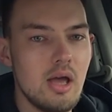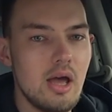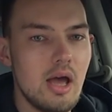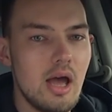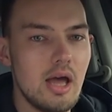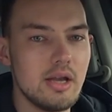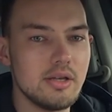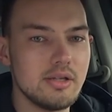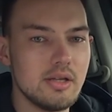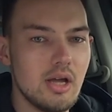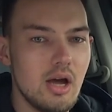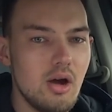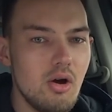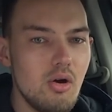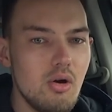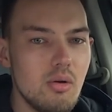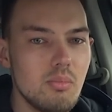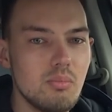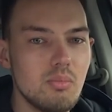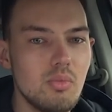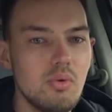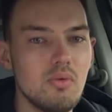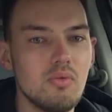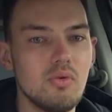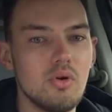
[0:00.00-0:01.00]
And now
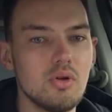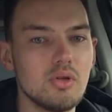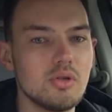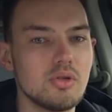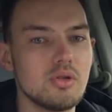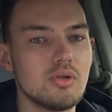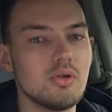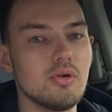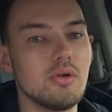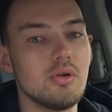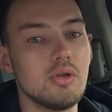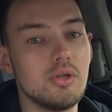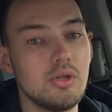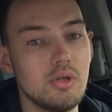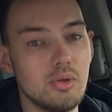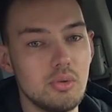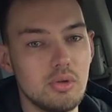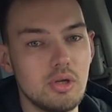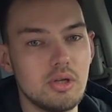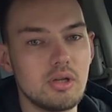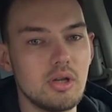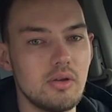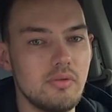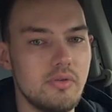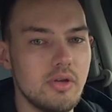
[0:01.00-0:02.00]
move on to
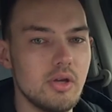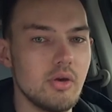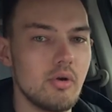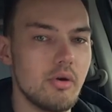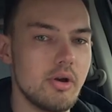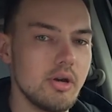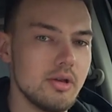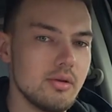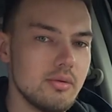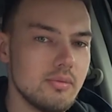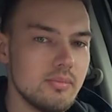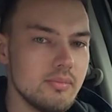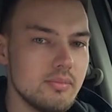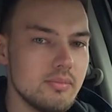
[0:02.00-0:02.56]
unit configuring.